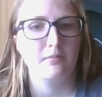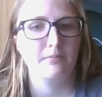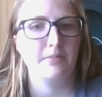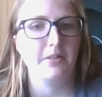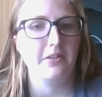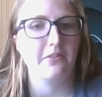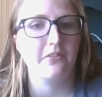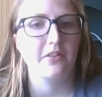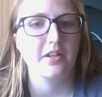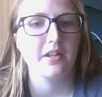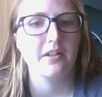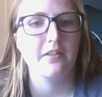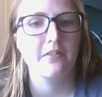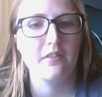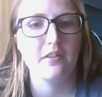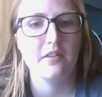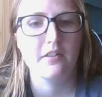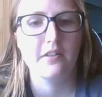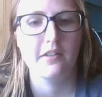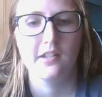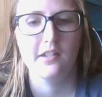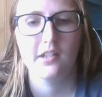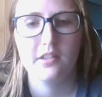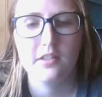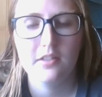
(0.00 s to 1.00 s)
besides
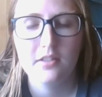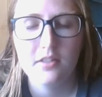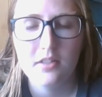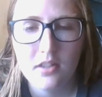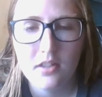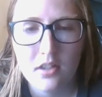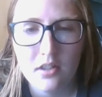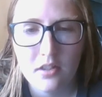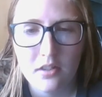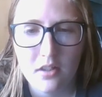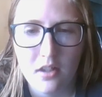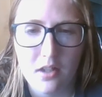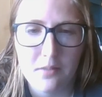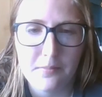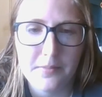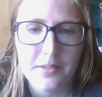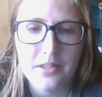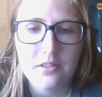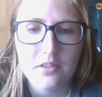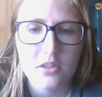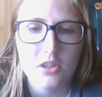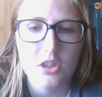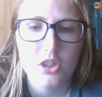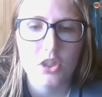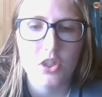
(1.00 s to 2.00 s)
like I mean,
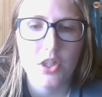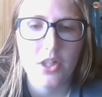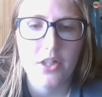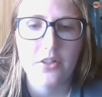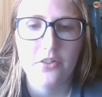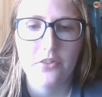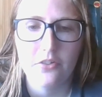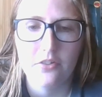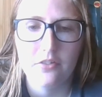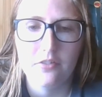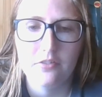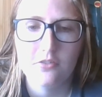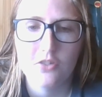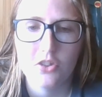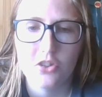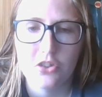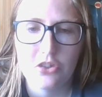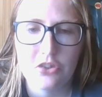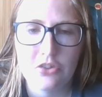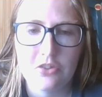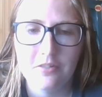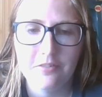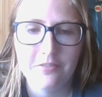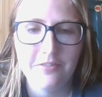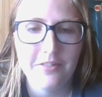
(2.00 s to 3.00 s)
you could share it too,
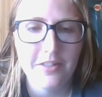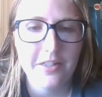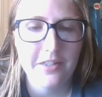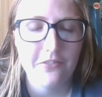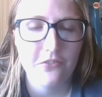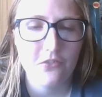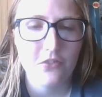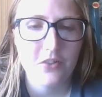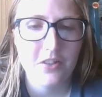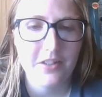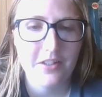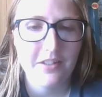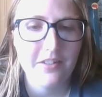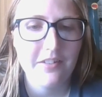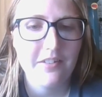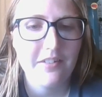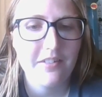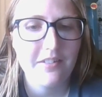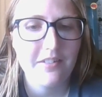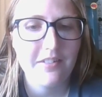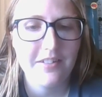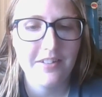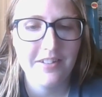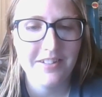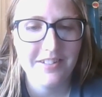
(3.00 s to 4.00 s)
just don't like
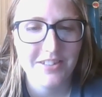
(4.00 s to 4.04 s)
freaking